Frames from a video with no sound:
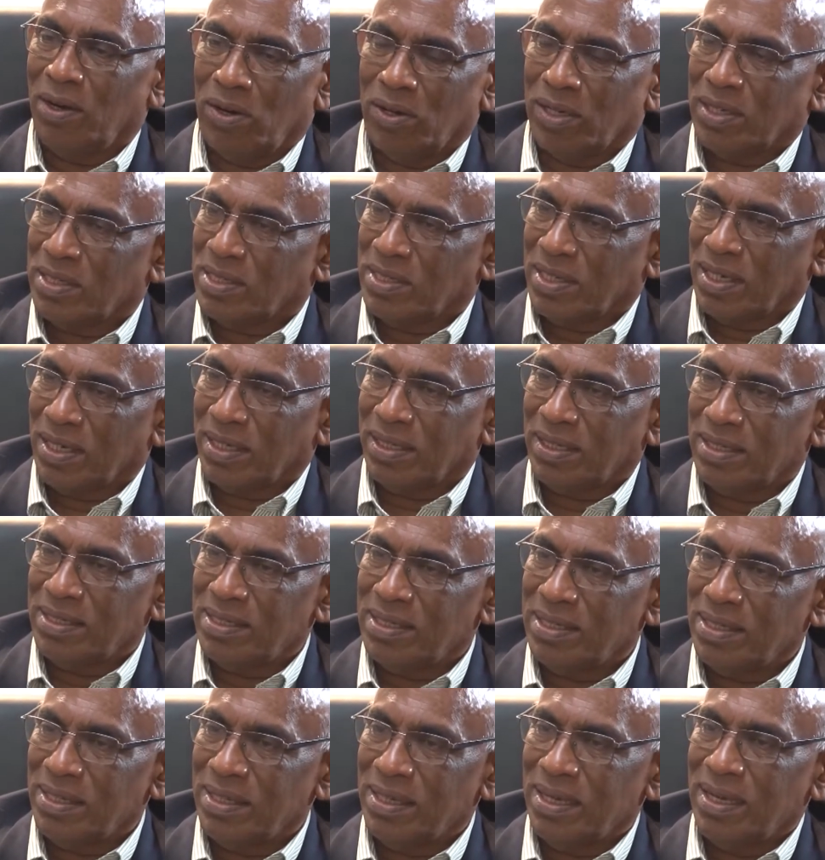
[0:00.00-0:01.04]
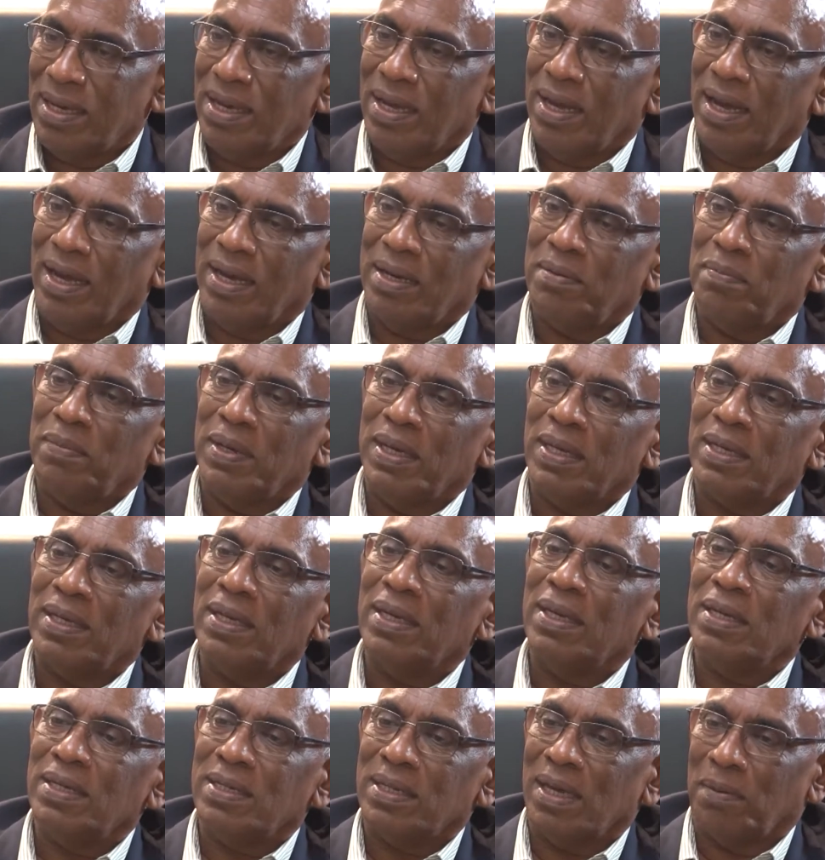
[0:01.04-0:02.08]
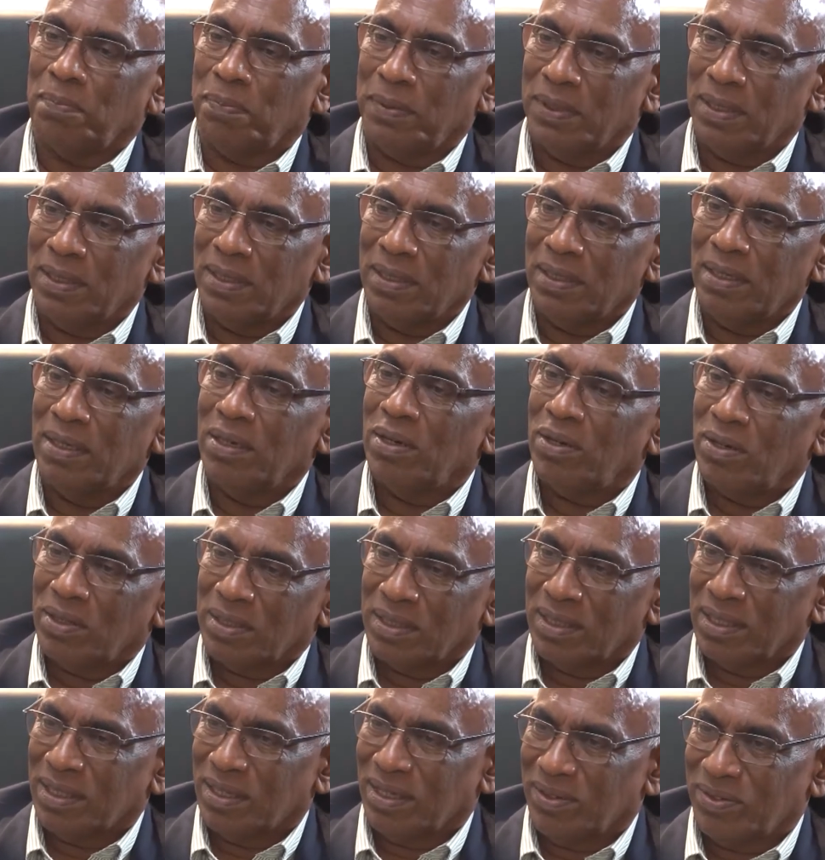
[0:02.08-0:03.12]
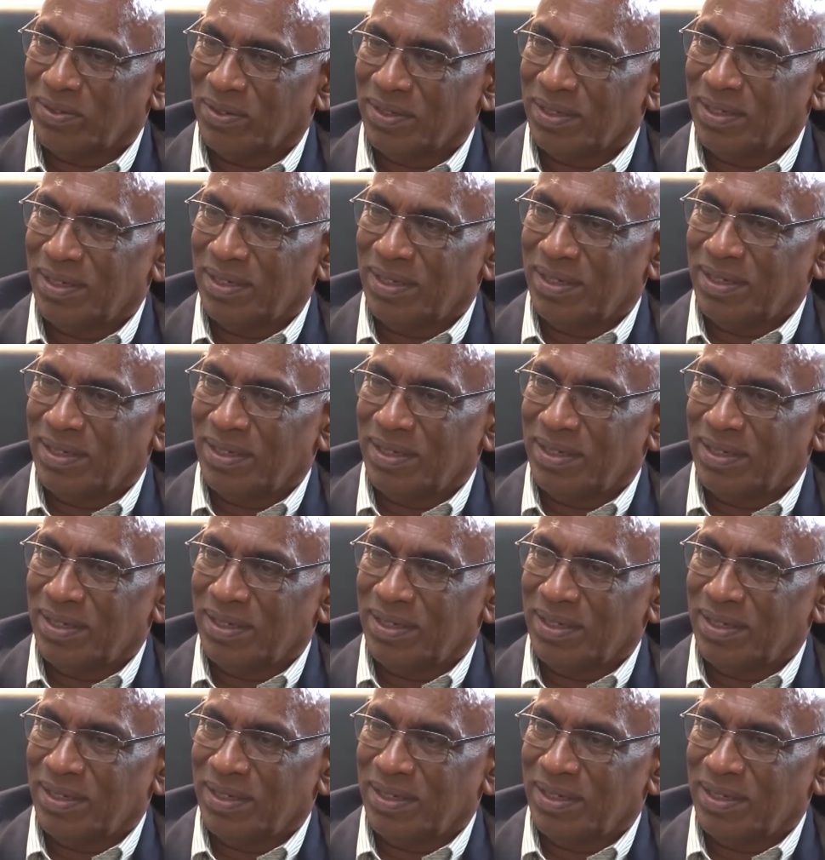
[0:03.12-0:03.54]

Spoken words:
or a strategy and making it happen on the ground.